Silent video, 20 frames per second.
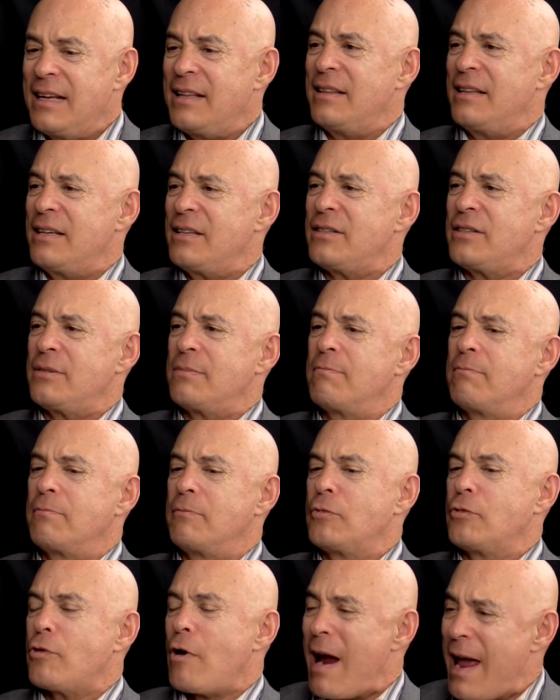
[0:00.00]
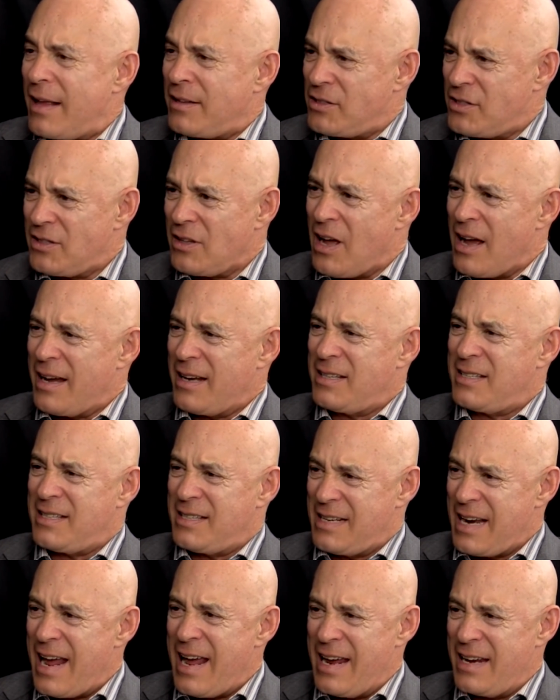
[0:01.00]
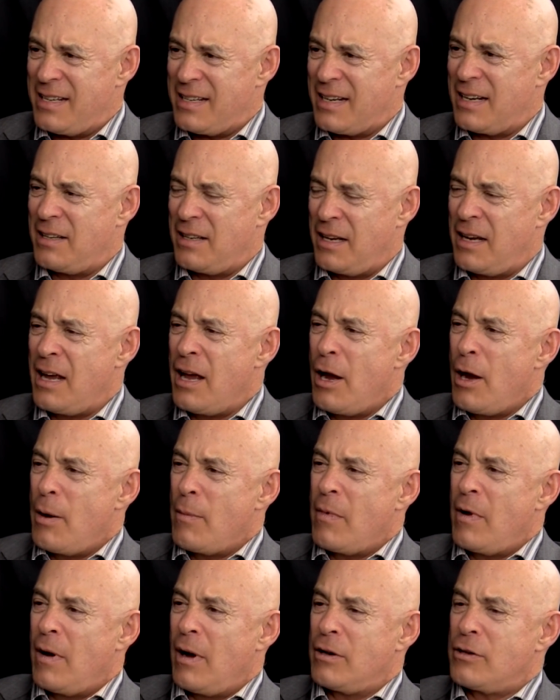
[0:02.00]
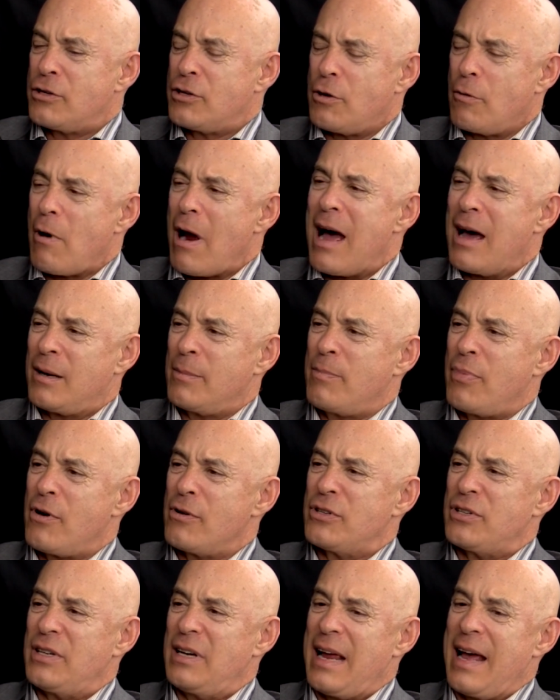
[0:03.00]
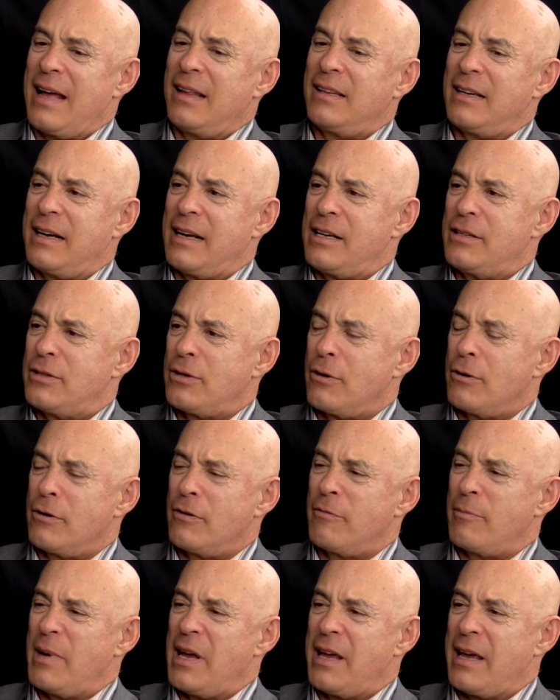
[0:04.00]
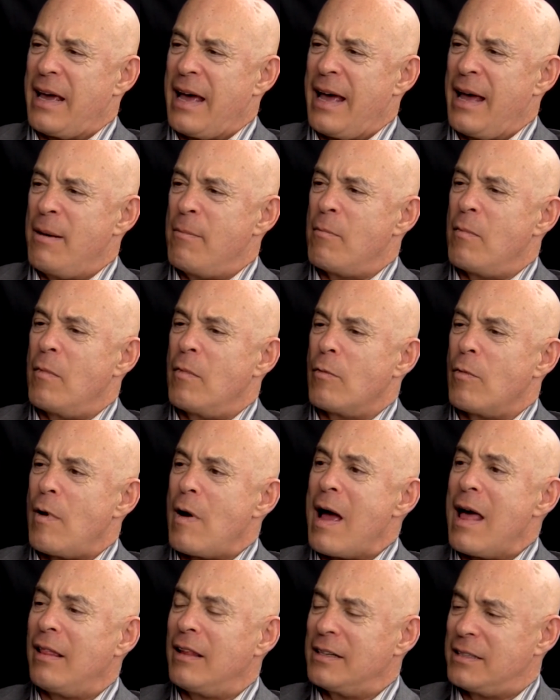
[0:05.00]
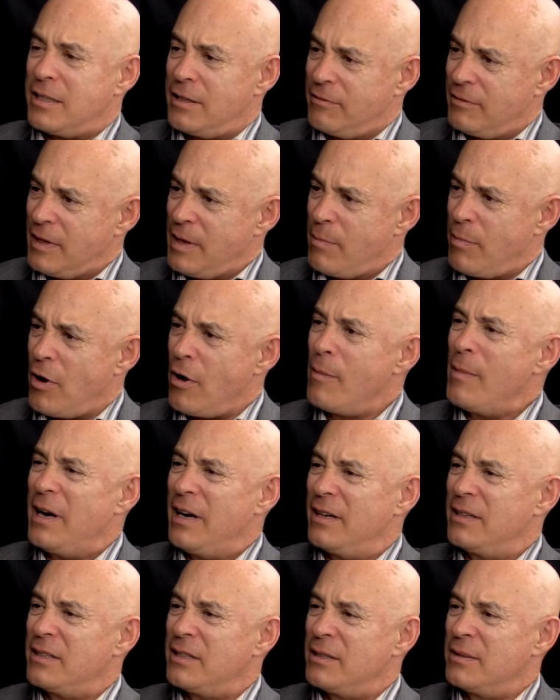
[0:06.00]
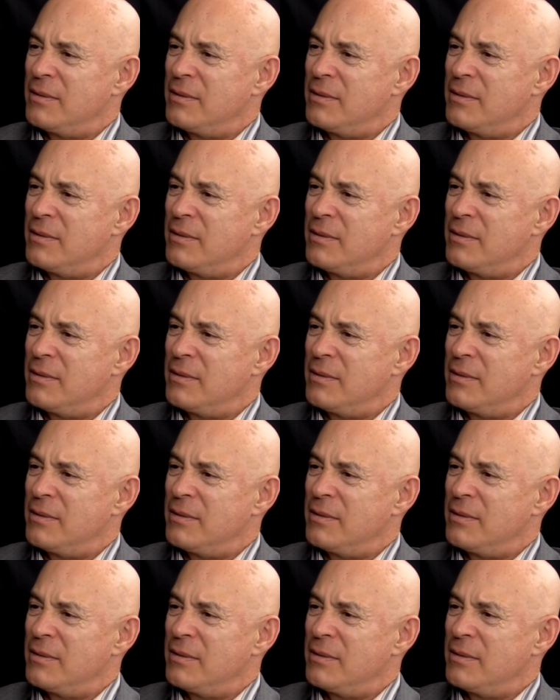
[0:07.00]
in this trance-like state, and the Sharada personality sort of became relatively permanent.